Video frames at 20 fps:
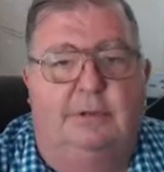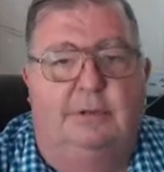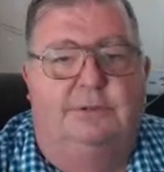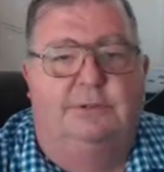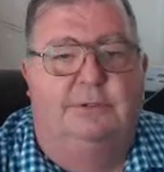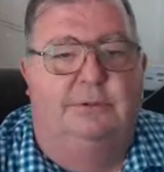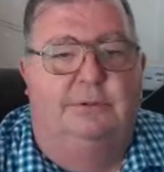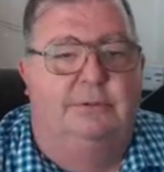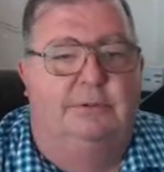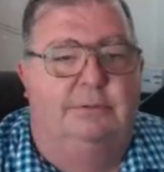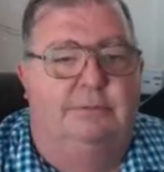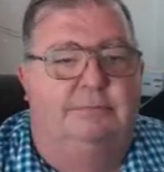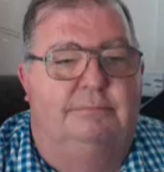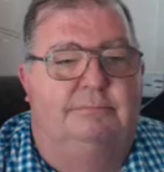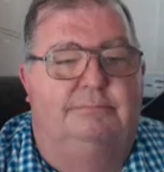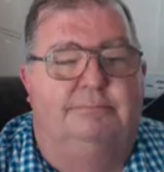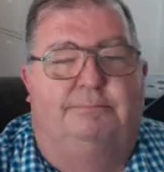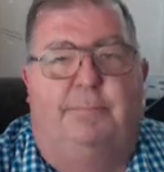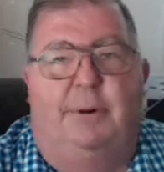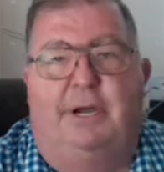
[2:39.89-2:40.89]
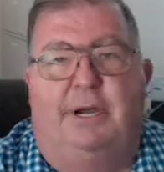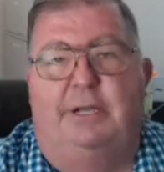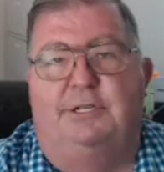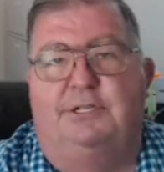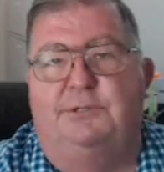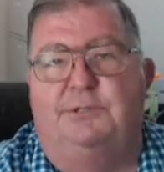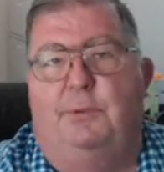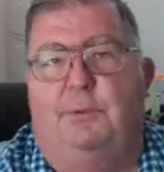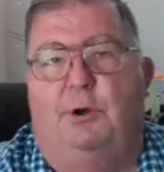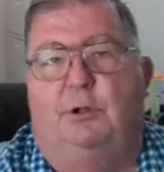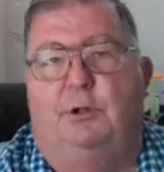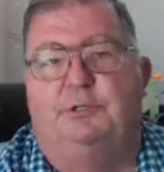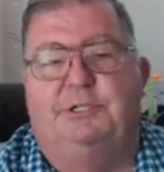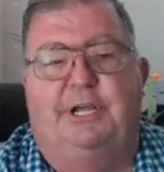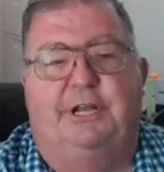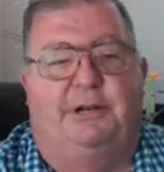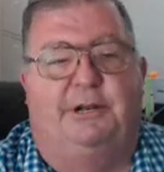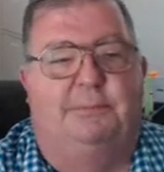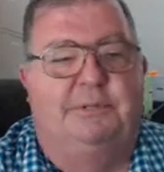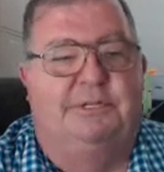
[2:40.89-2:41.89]
to buy a small
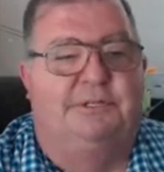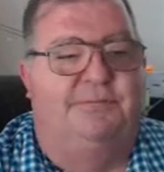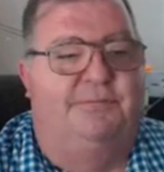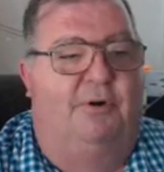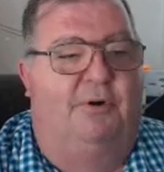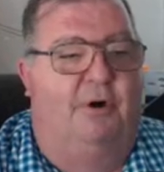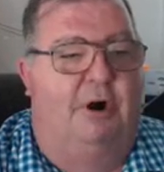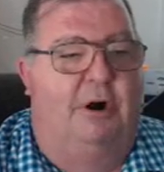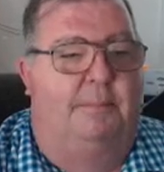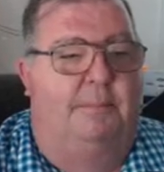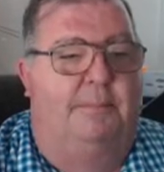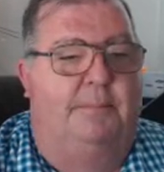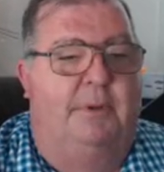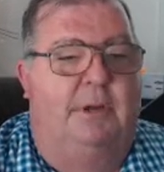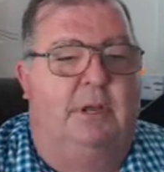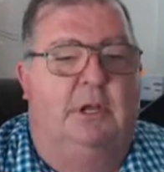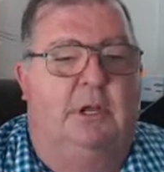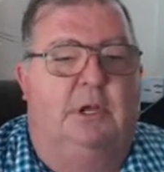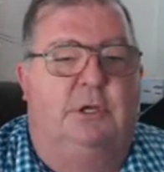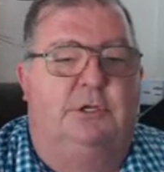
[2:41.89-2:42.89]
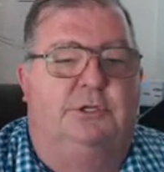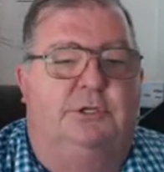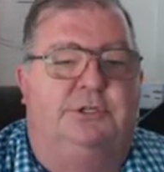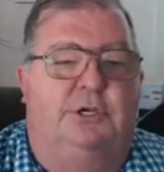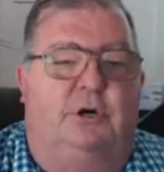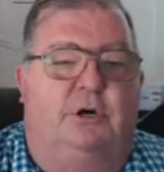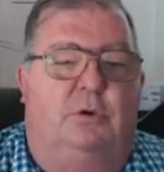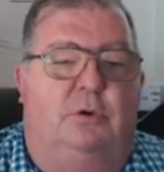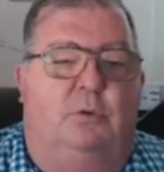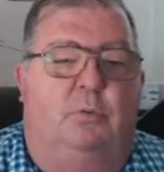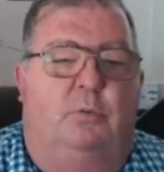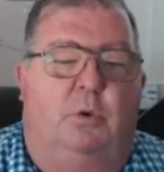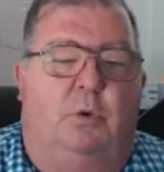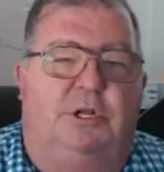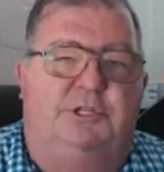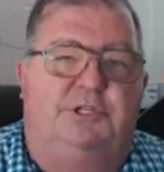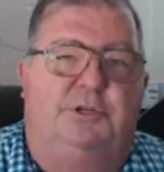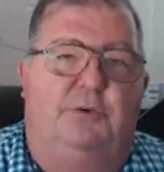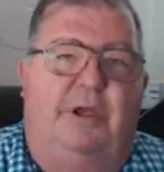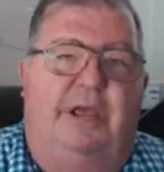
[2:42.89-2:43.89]
gentleman's farm. So
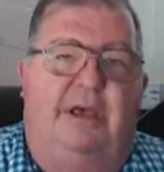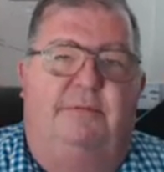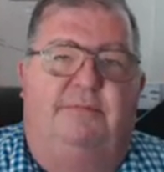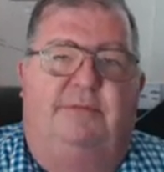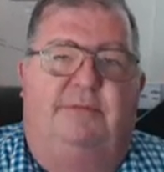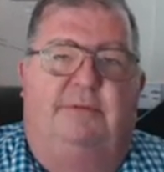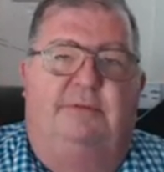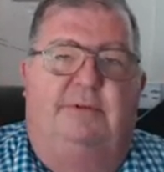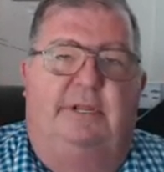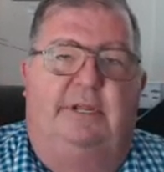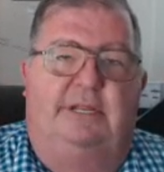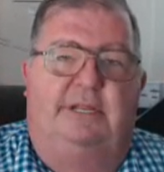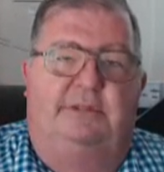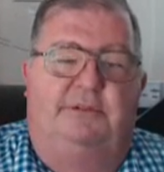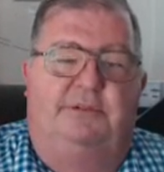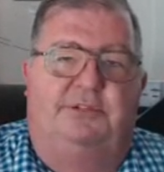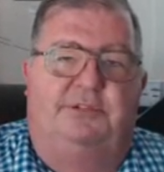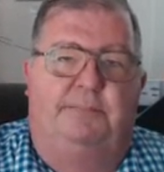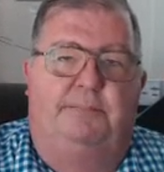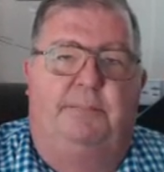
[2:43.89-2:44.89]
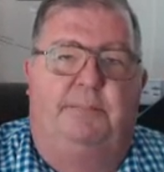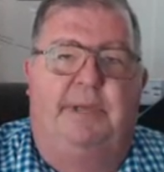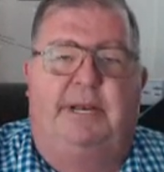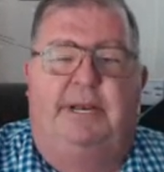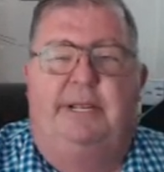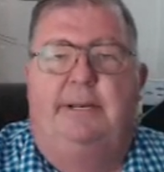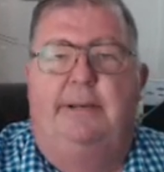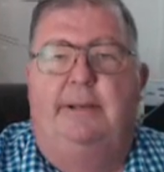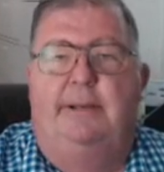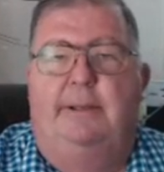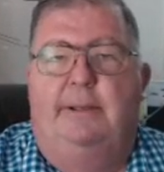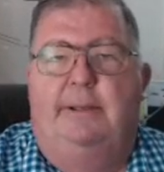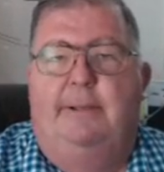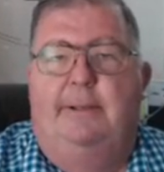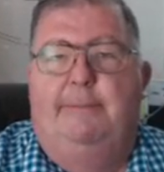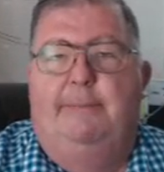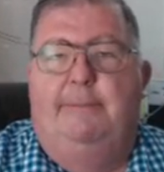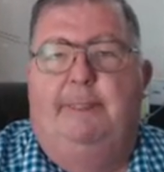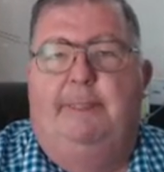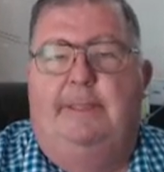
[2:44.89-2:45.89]
once you have it submitted,
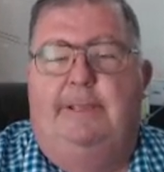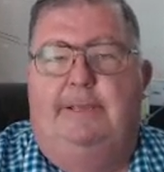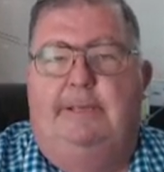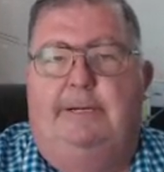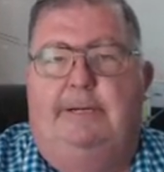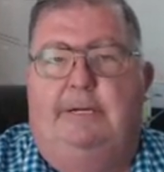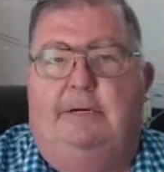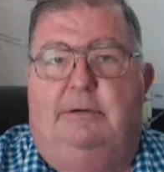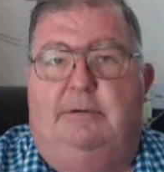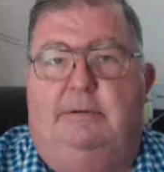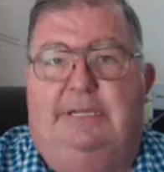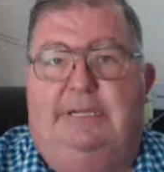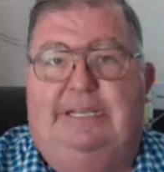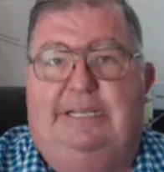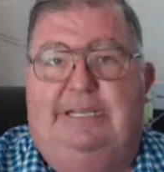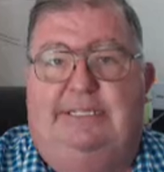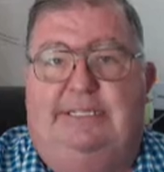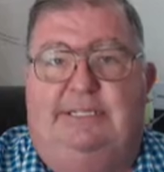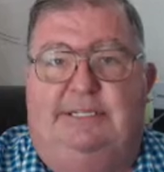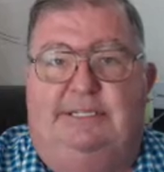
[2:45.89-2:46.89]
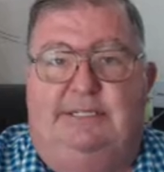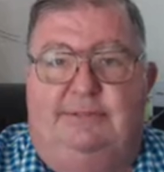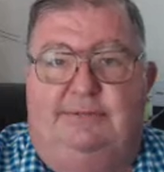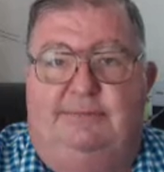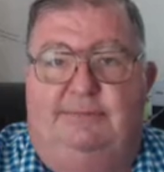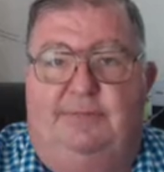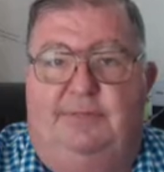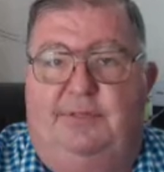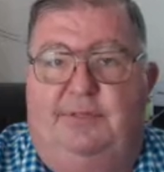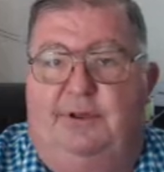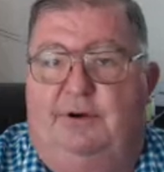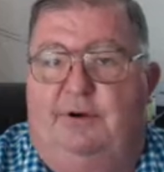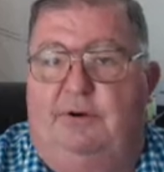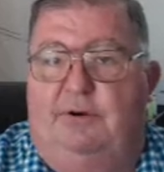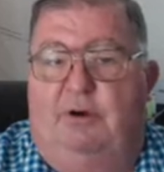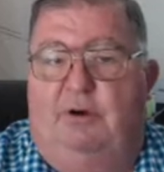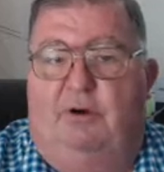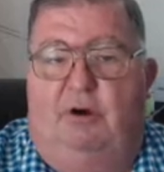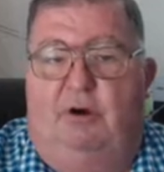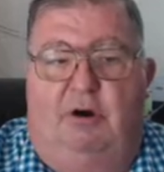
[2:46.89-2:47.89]
there
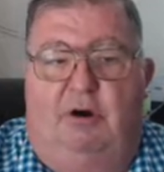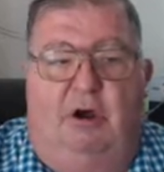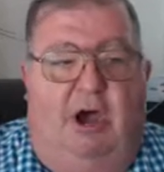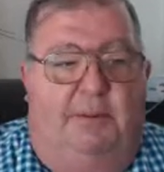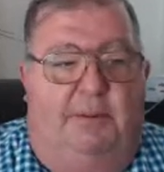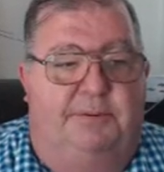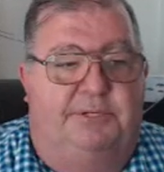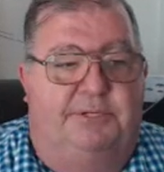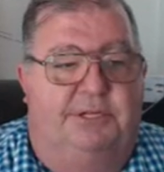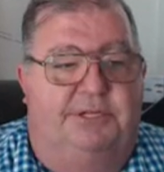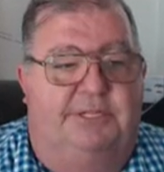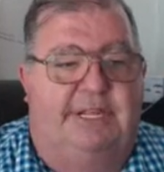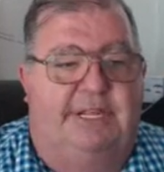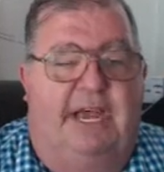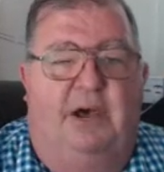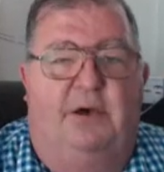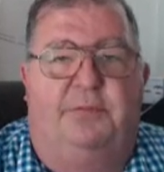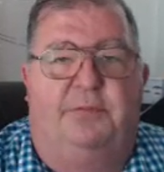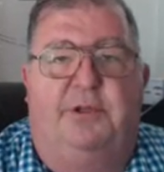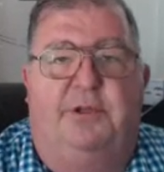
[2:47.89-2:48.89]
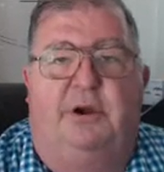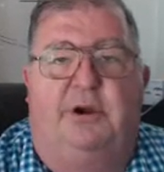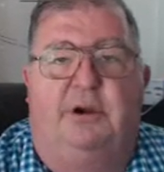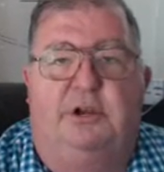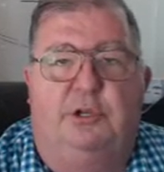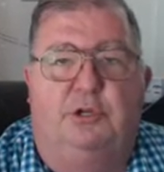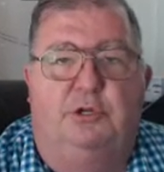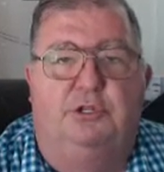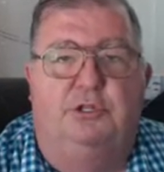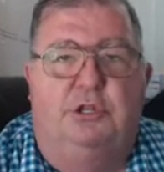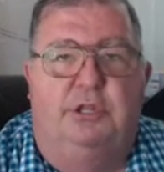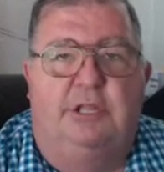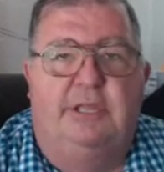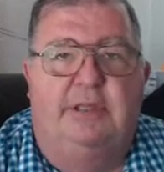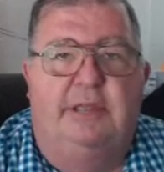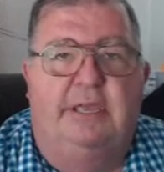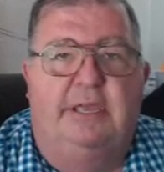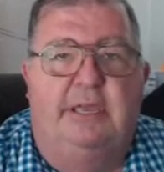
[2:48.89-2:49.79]
are options out there. And usually